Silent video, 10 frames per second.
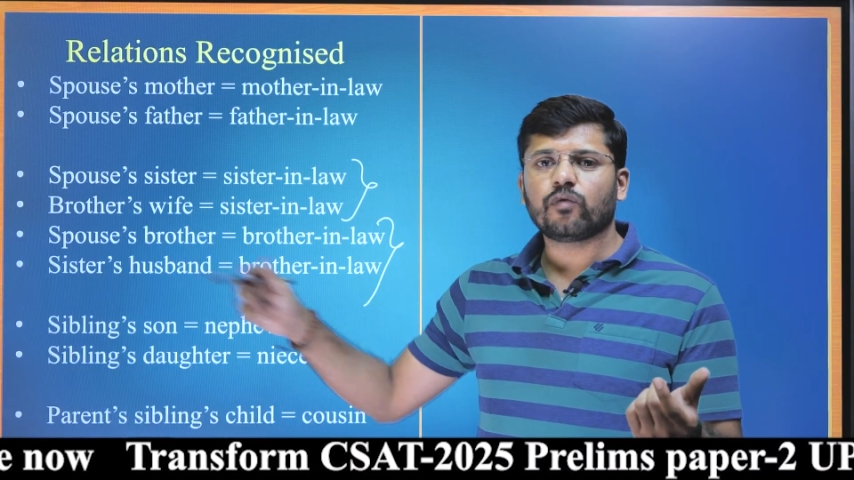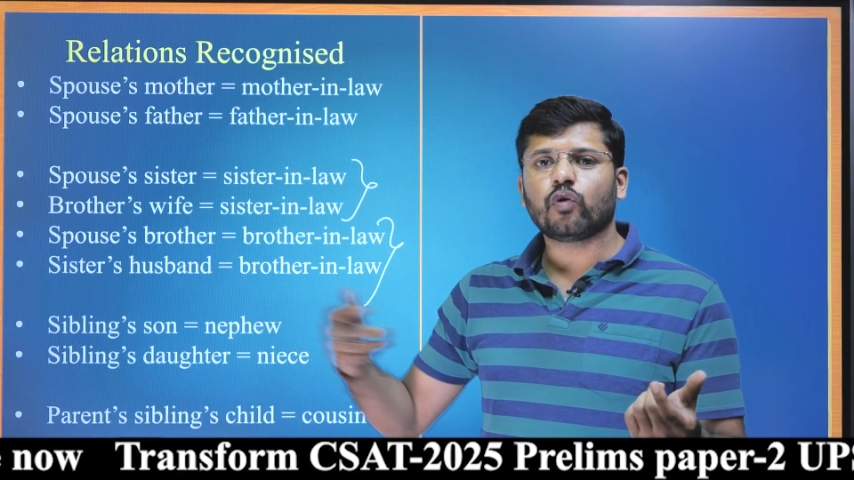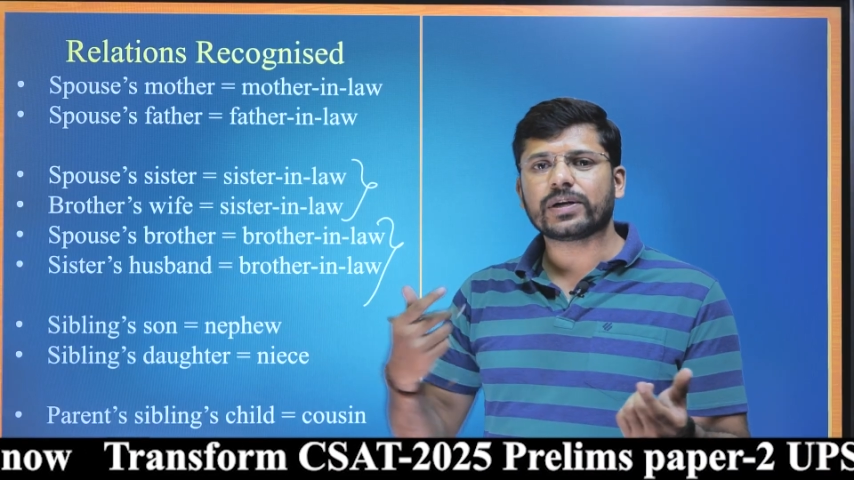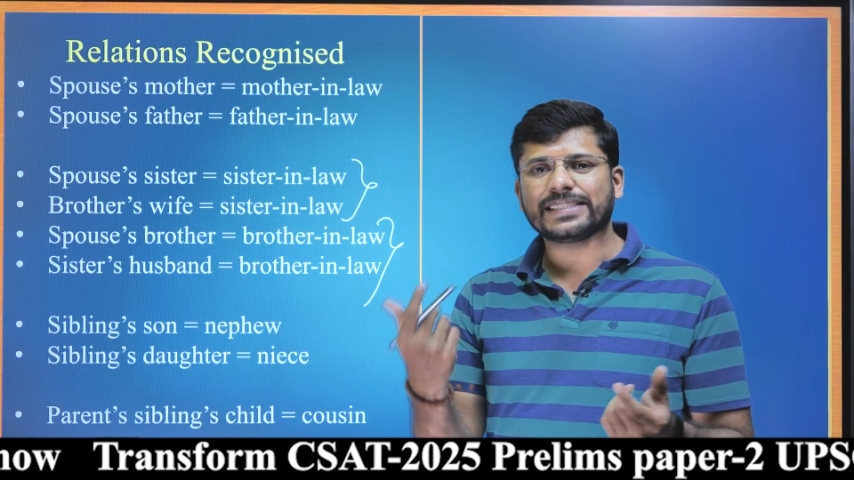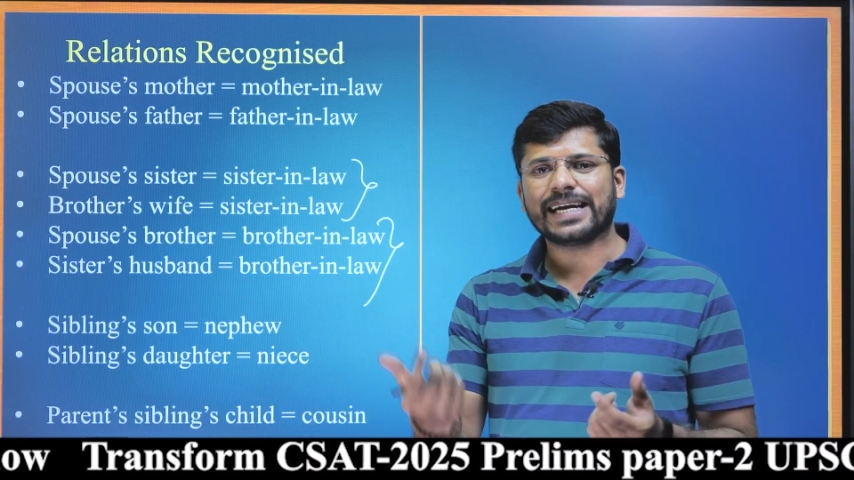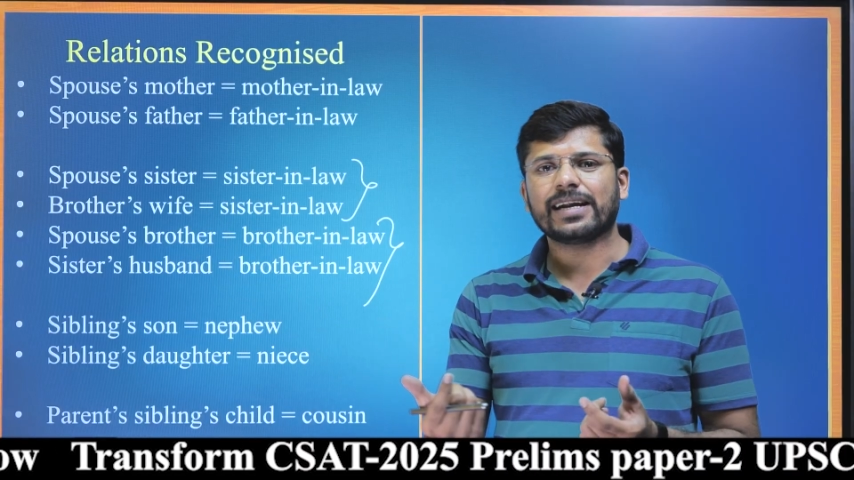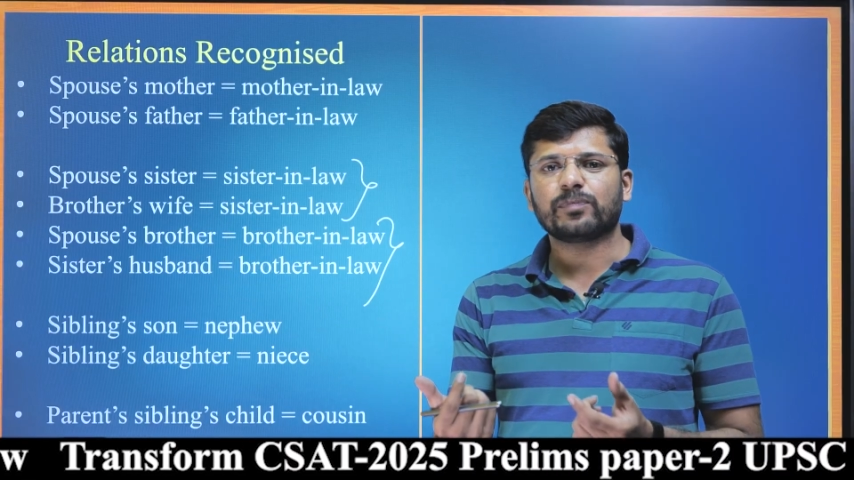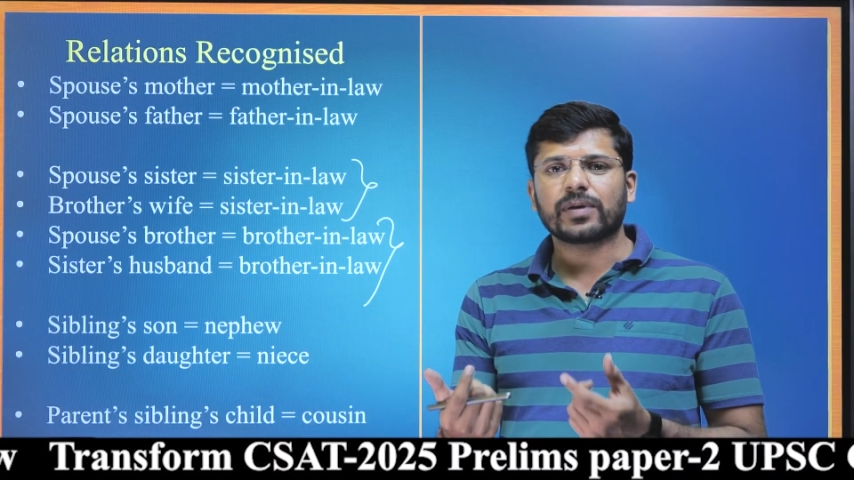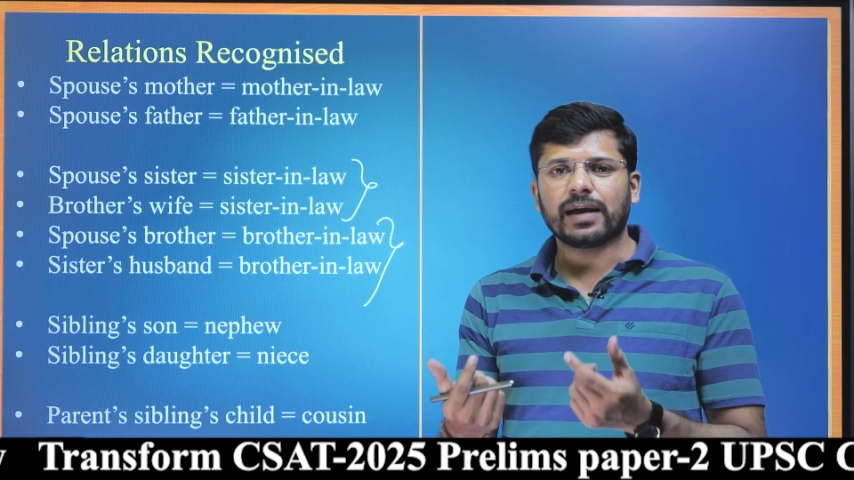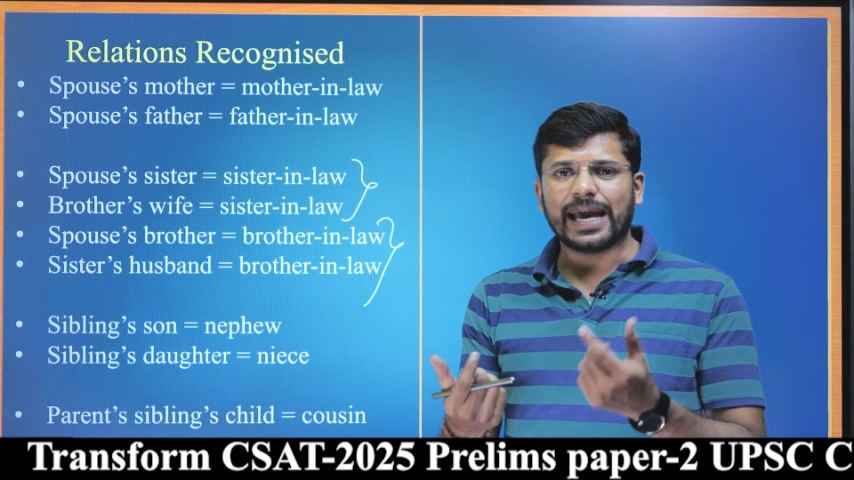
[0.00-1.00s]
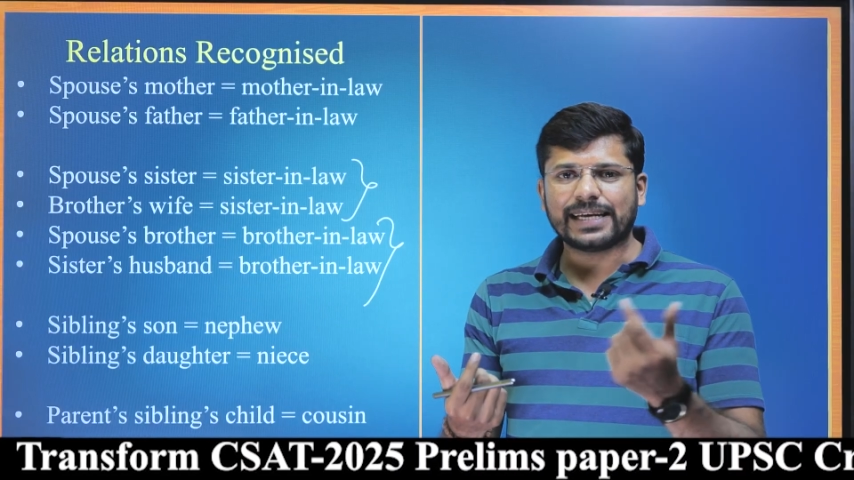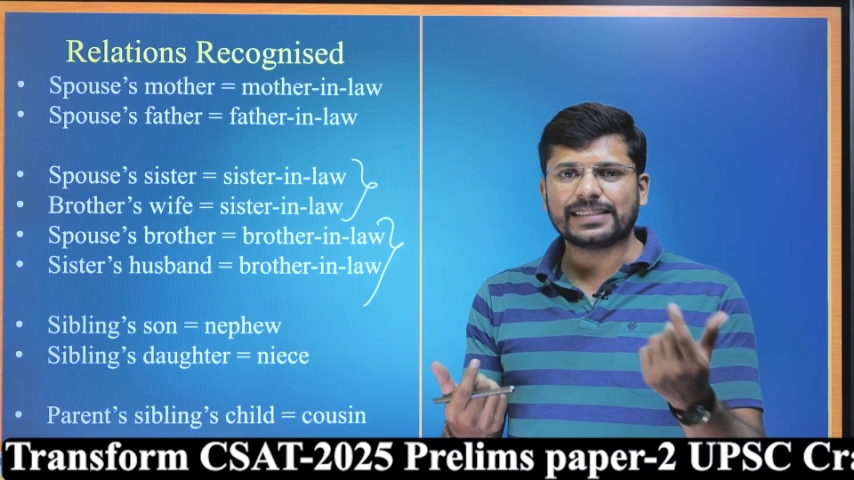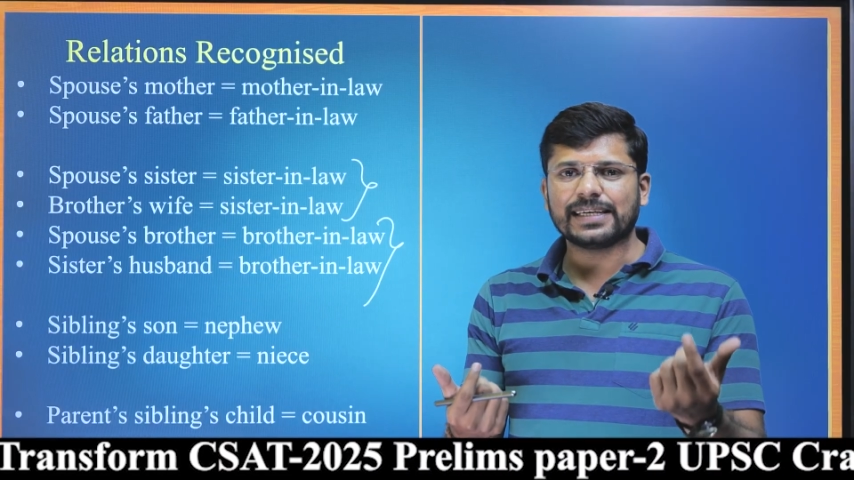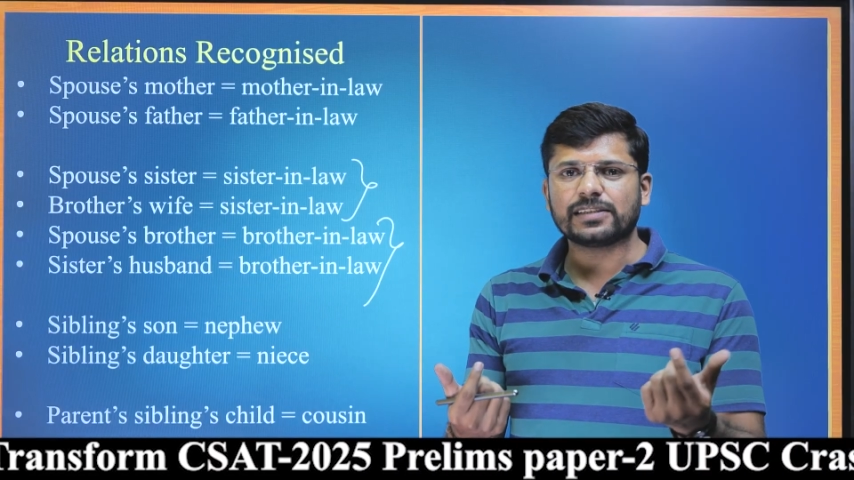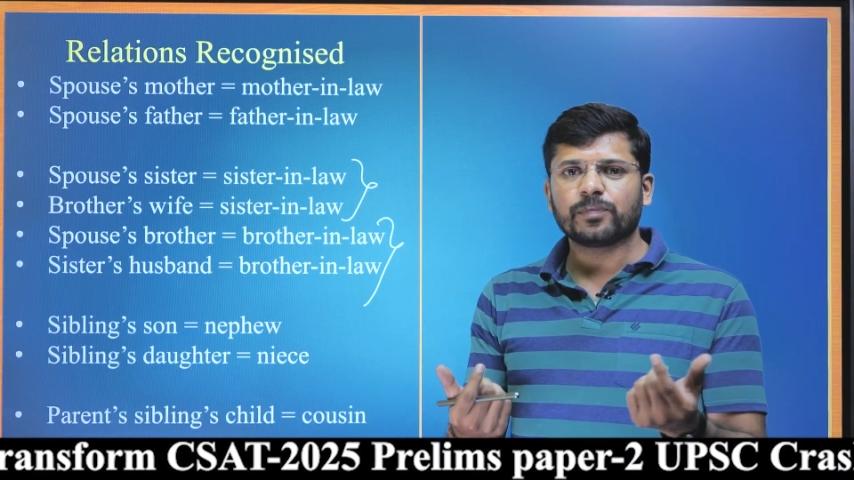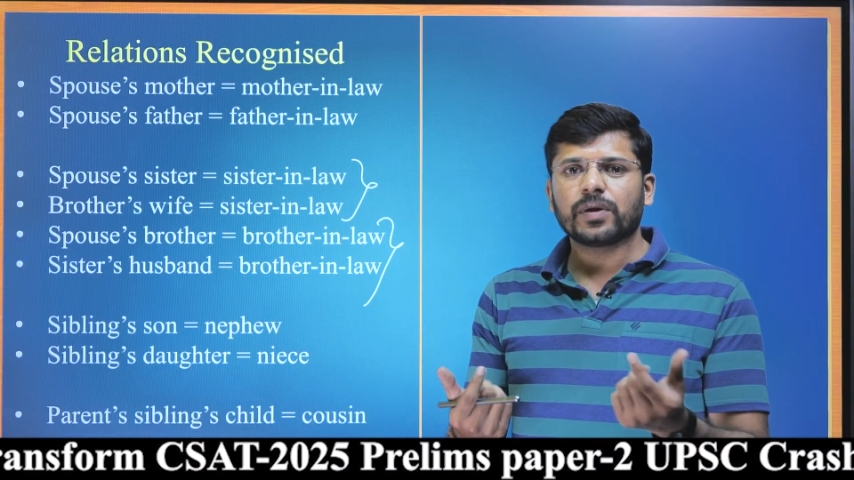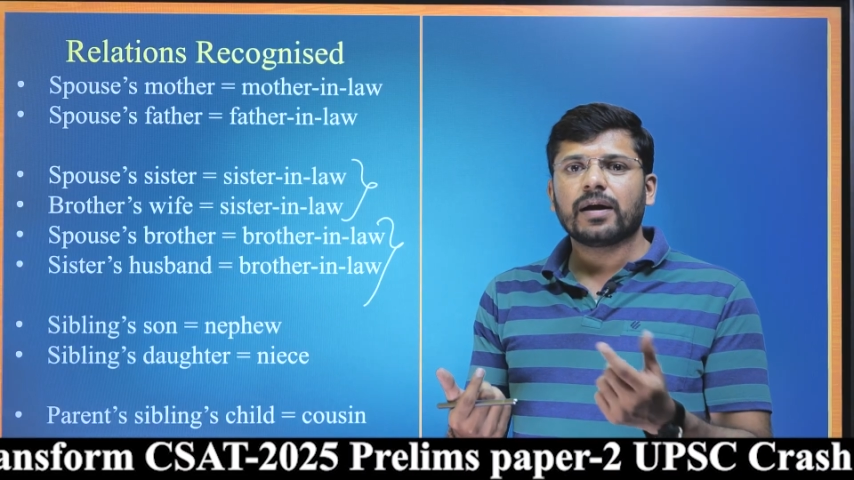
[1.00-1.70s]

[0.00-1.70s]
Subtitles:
For Z, X is